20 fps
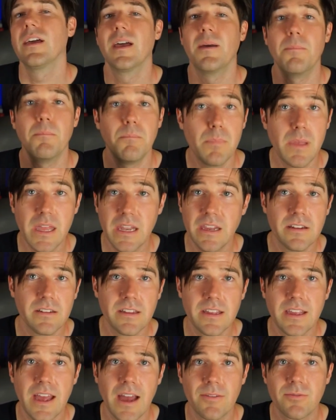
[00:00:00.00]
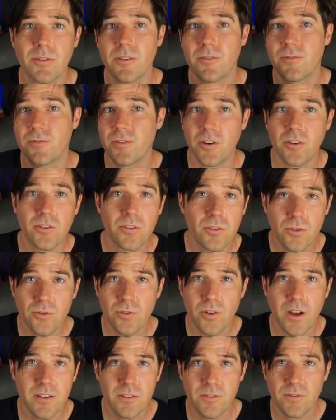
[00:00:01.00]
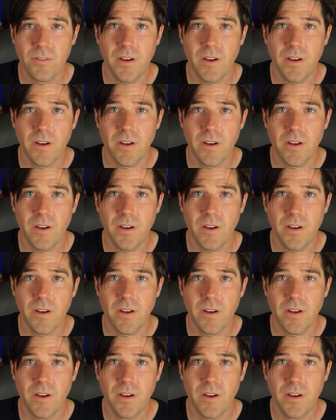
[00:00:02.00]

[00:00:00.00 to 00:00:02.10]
Immediately after the first neutron is